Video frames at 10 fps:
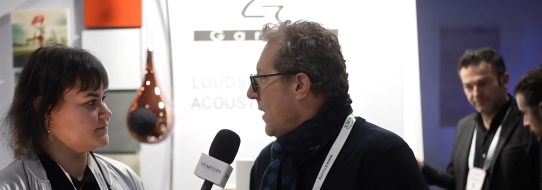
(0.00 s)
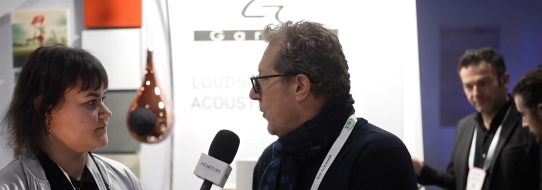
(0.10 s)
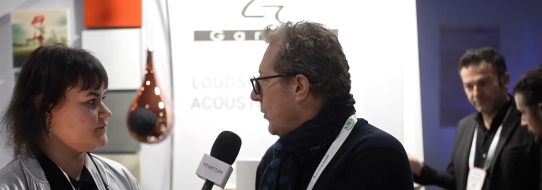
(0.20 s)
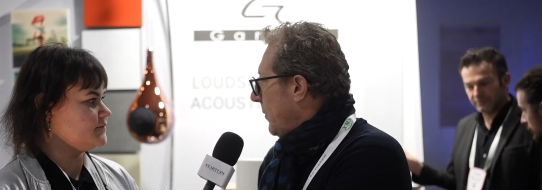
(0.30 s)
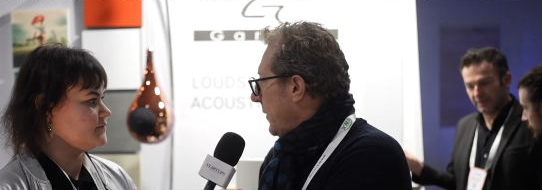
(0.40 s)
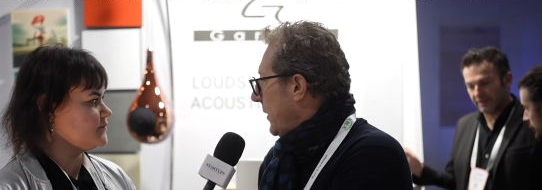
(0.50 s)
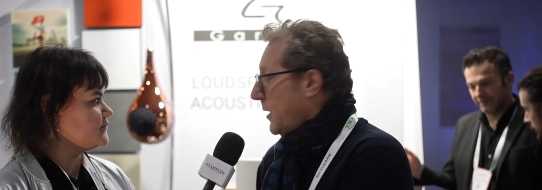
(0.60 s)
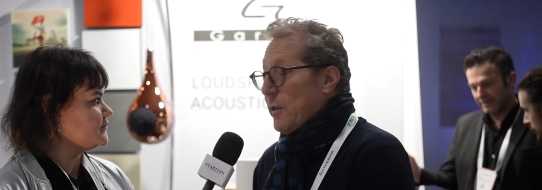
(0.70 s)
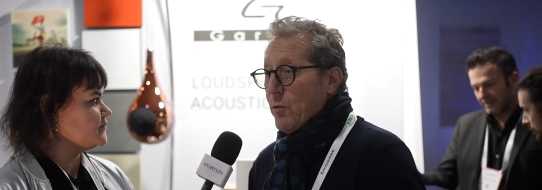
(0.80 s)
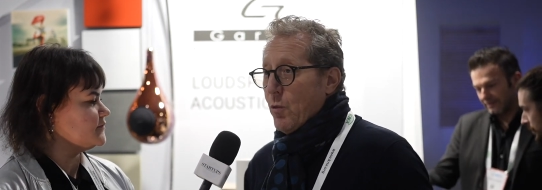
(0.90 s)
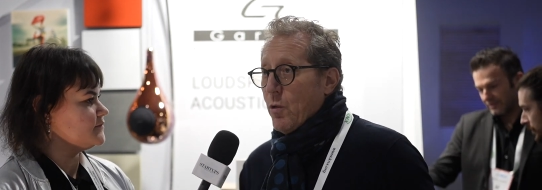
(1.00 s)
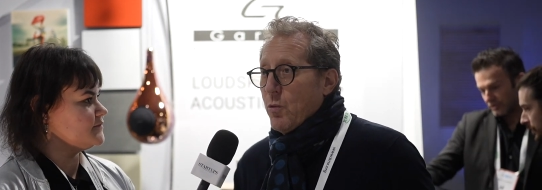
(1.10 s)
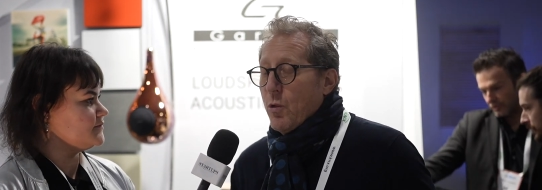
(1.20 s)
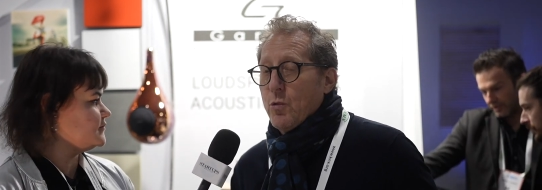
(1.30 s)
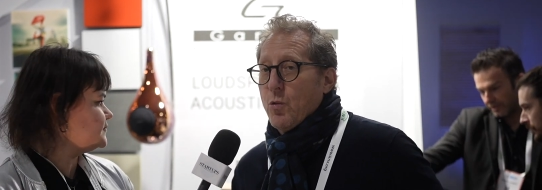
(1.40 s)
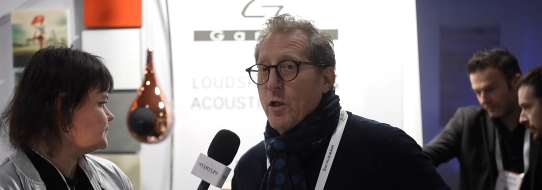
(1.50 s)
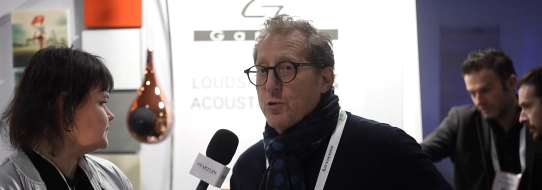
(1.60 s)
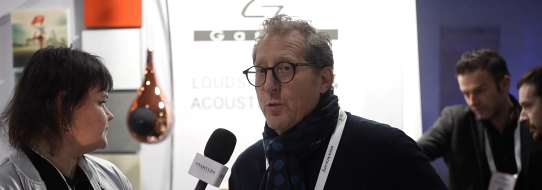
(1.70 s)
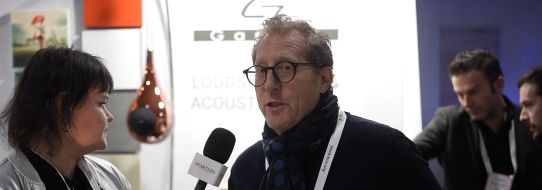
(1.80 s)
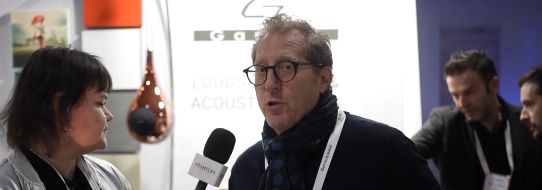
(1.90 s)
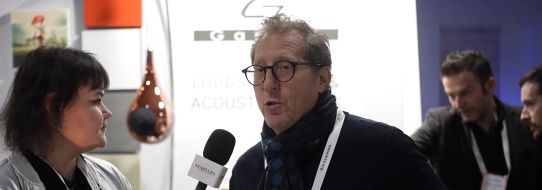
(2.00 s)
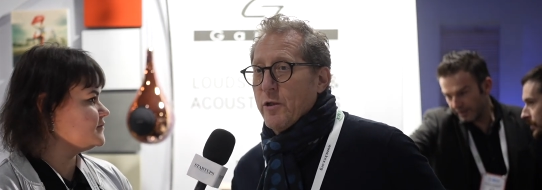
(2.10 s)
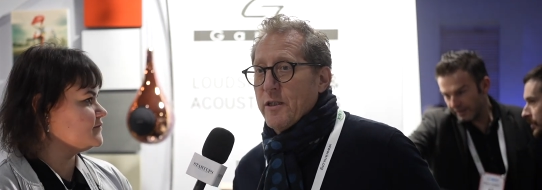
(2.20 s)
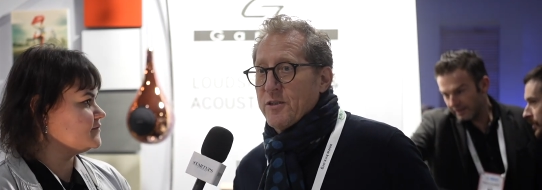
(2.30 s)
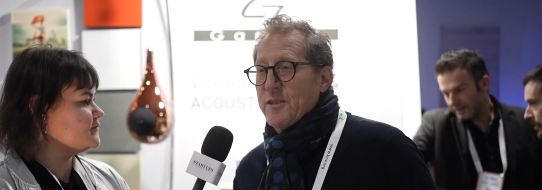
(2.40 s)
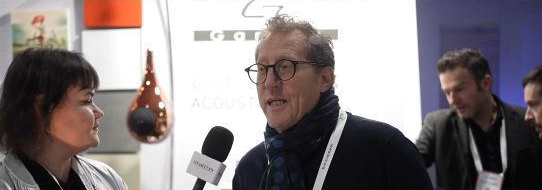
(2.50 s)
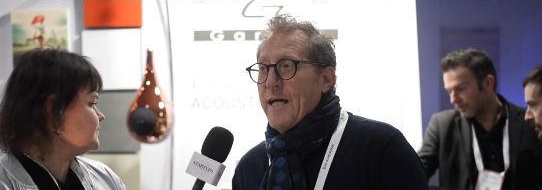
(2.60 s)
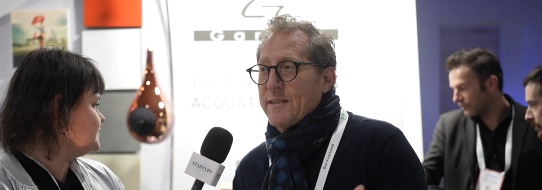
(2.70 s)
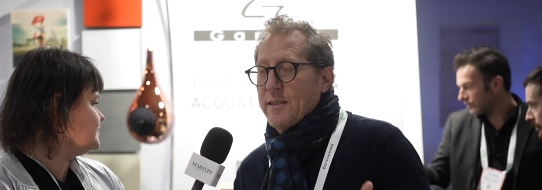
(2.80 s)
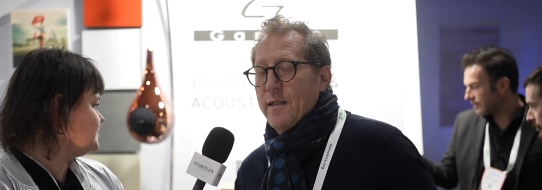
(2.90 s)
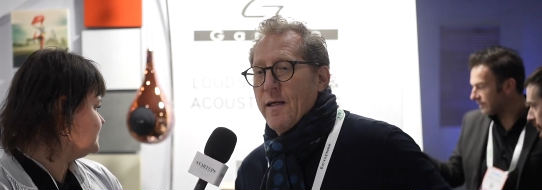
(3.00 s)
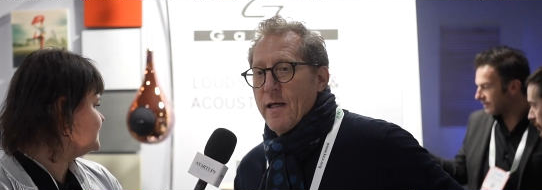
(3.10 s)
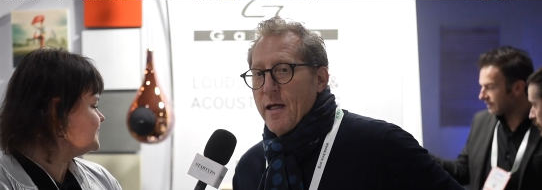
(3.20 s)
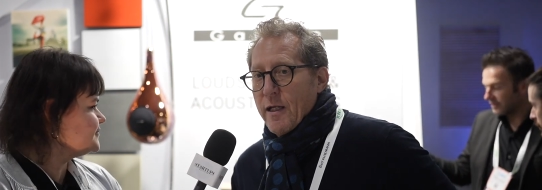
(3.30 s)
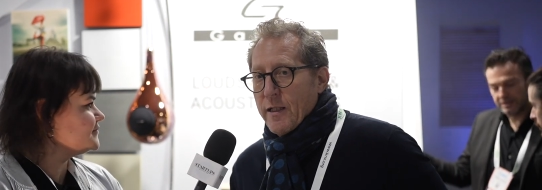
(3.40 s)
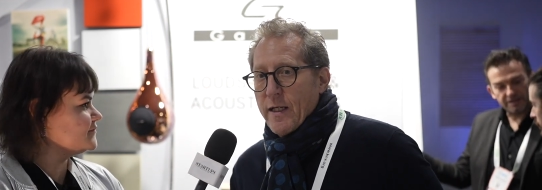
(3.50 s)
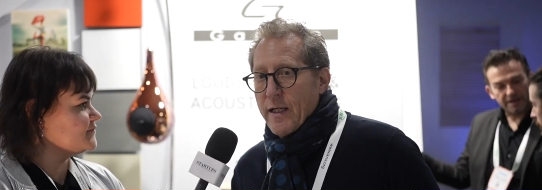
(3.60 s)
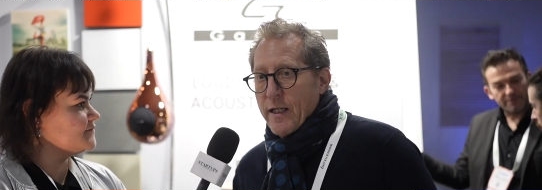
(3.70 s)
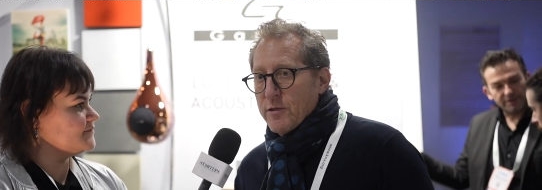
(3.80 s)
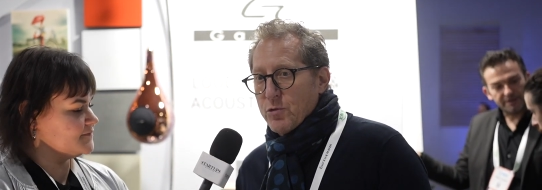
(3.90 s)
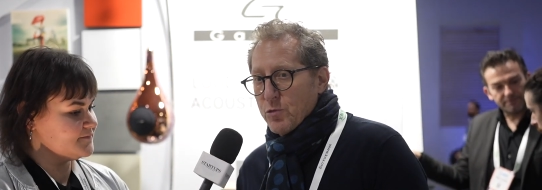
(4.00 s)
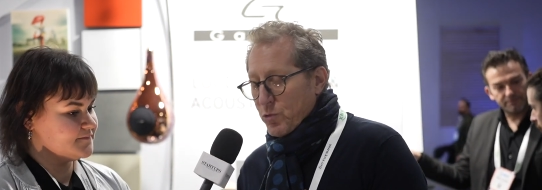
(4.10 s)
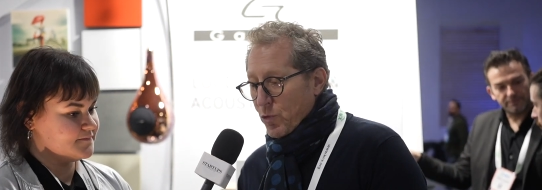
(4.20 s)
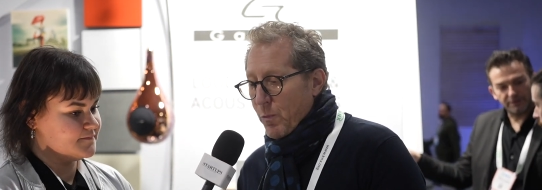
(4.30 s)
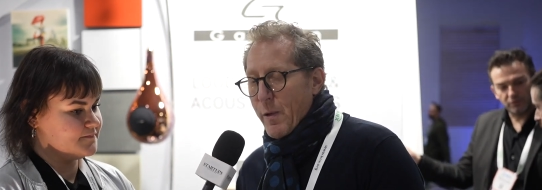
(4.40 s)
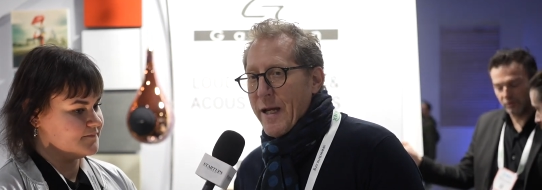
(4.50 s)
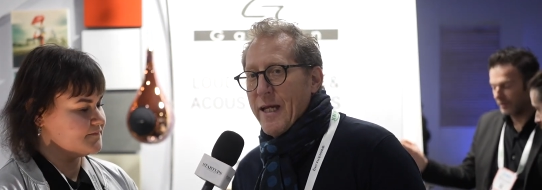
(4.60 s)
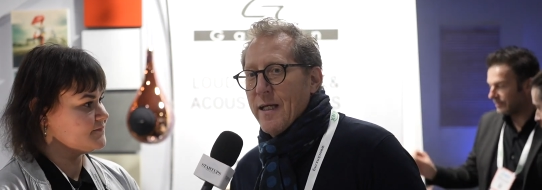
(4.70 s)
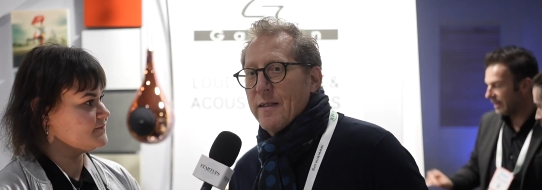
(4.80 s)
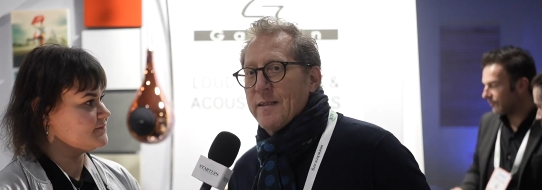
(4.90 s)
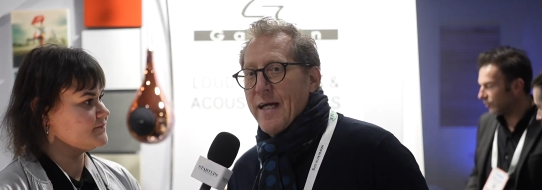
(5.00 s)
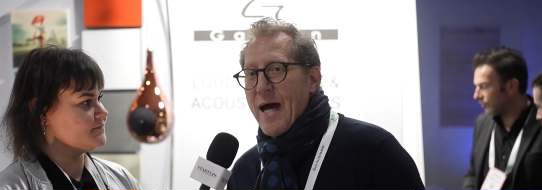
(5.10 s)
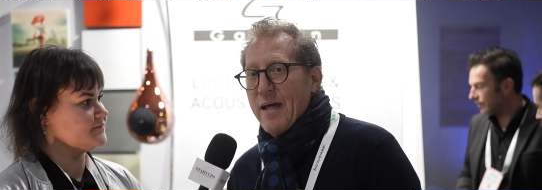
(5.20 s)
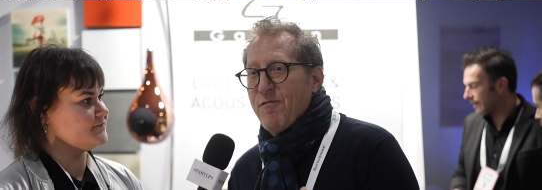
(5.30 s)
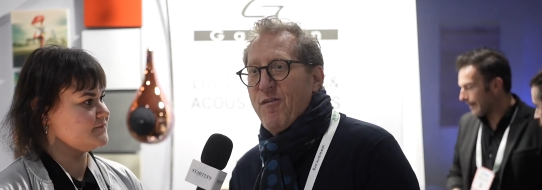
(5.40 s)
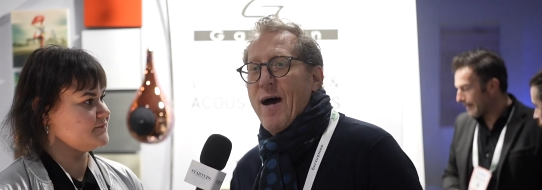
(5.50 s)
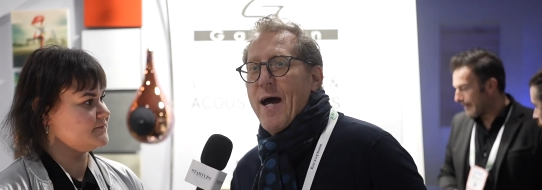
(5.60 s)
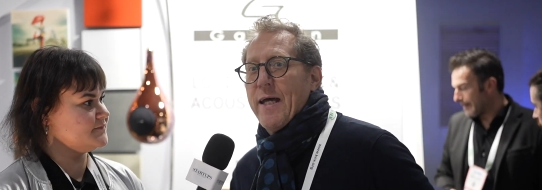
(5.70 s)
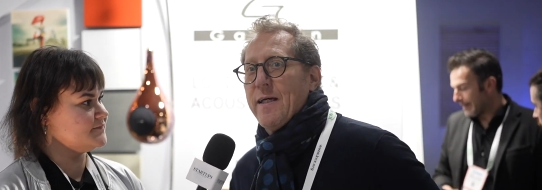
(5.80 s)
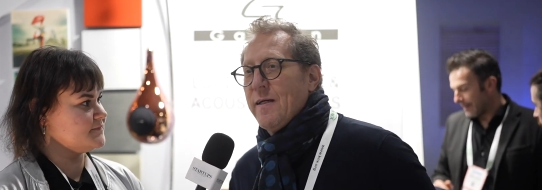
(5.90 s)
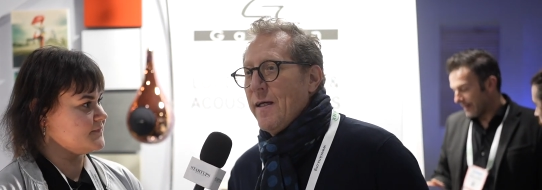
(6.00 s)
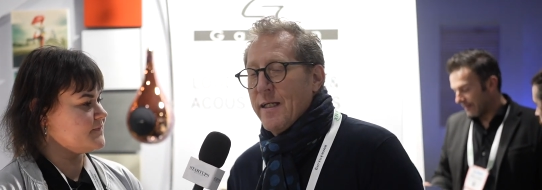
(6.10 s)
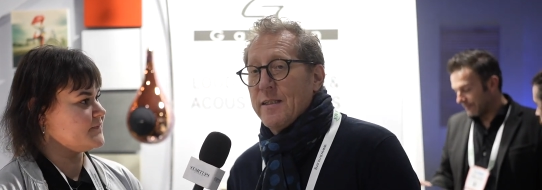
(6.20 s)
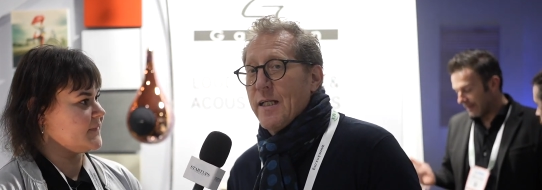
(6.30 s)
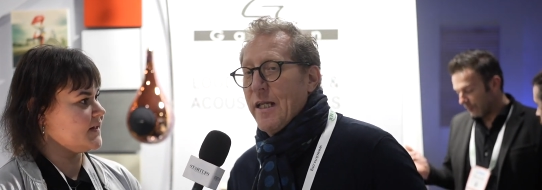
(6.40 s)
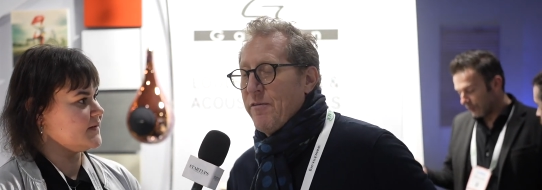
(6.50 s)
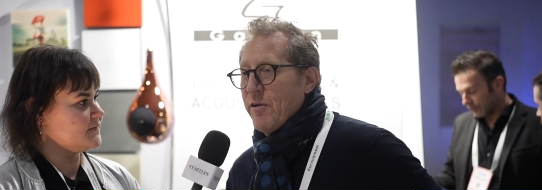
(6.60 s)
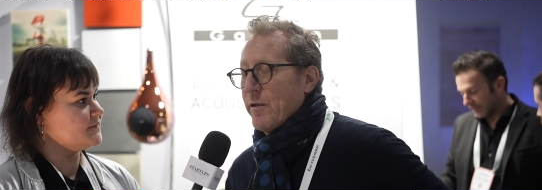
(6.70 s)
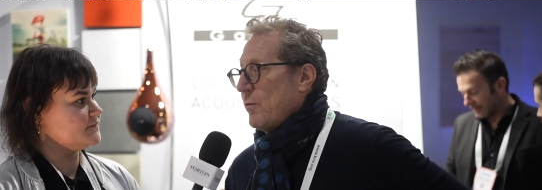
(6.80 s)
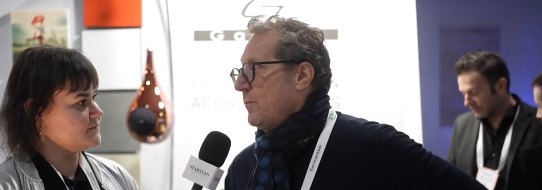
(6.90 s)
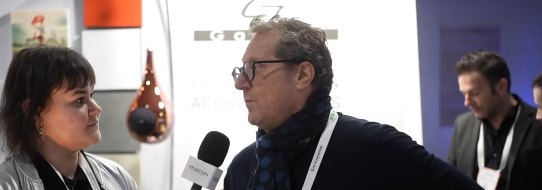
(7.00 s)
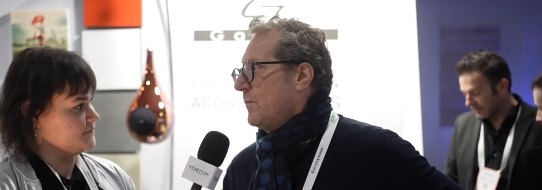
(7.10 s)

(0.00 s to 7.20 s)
Speaker 1: We, we what we do is just uh, to, to bring the hi-fi in the living room.